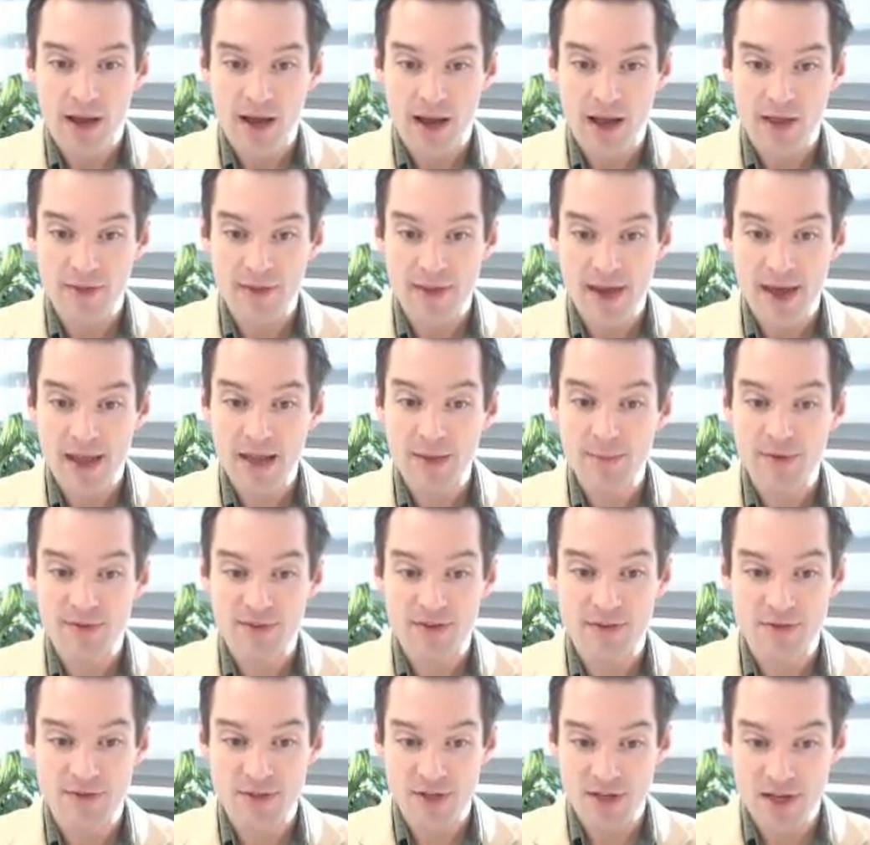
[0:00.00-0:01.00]
on the
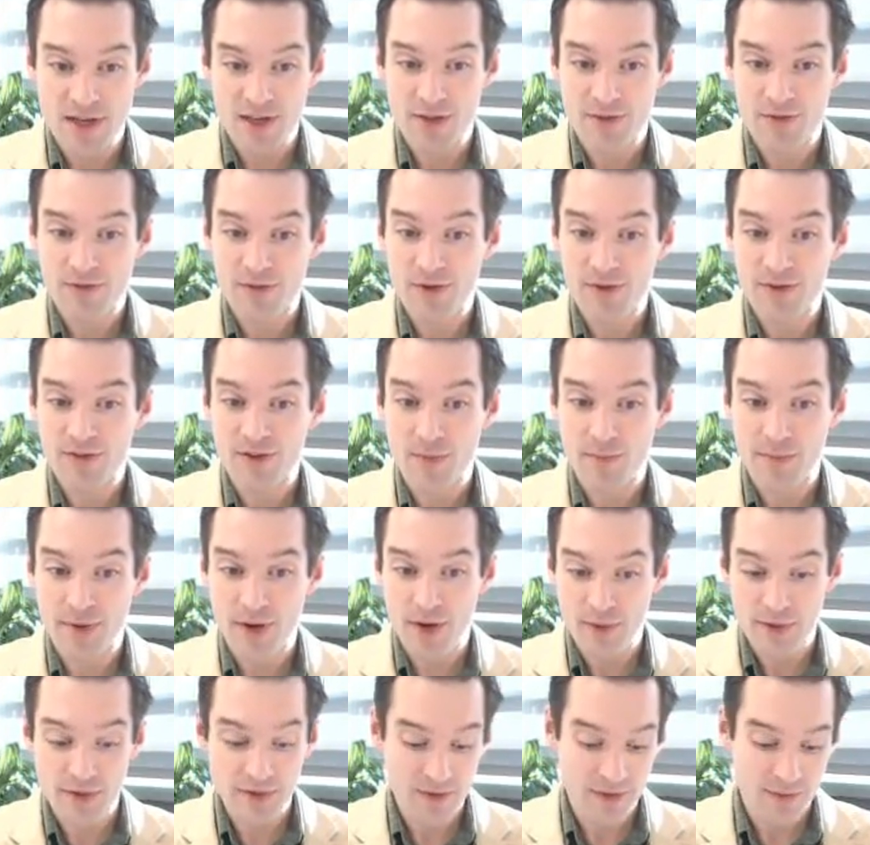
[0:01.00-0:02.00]
elements of G in the first
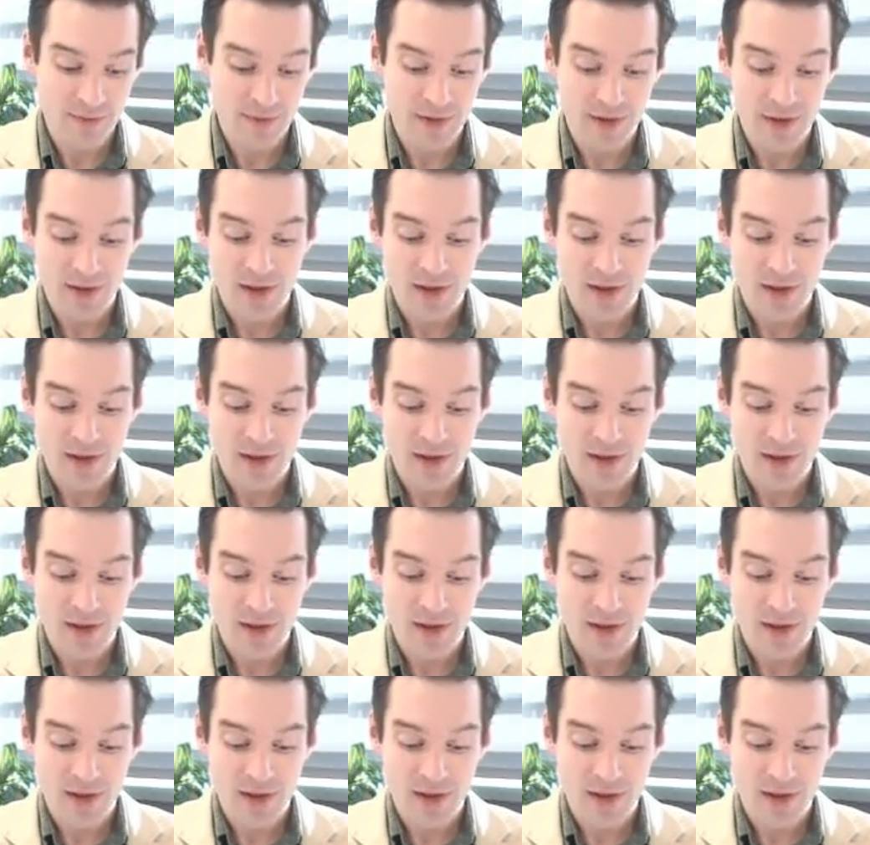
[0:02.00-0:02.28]
component